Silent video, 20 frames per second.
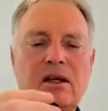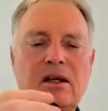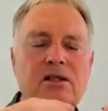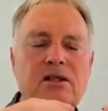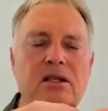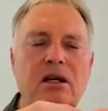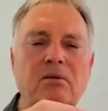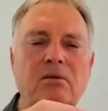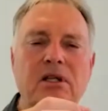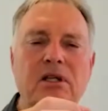
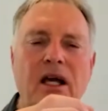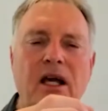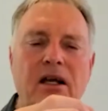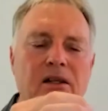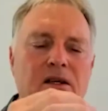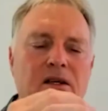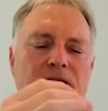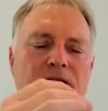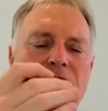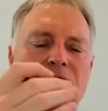So we'll take
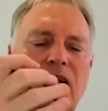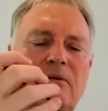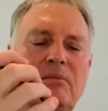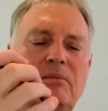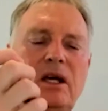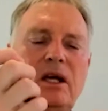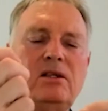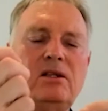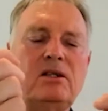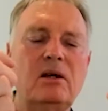these same
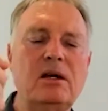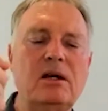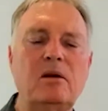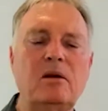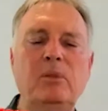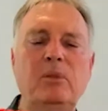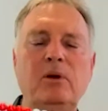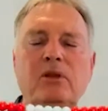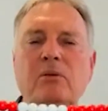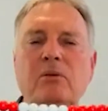beads, I'm going
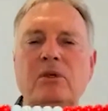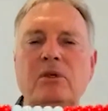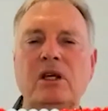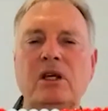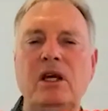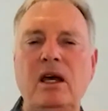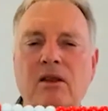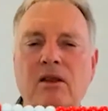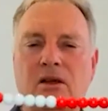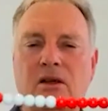to put them
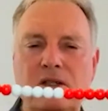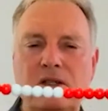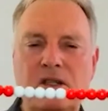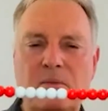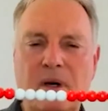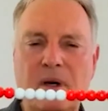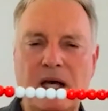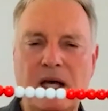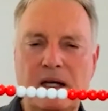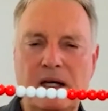together just to
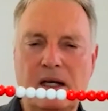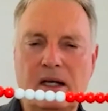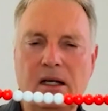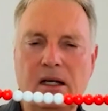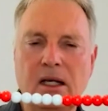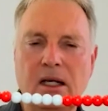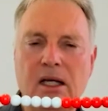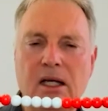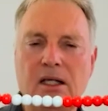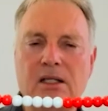make it a
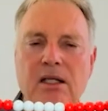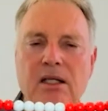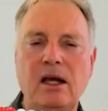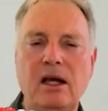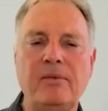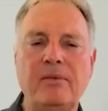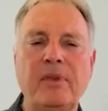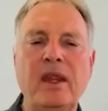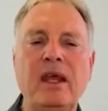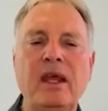little
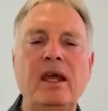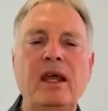easier.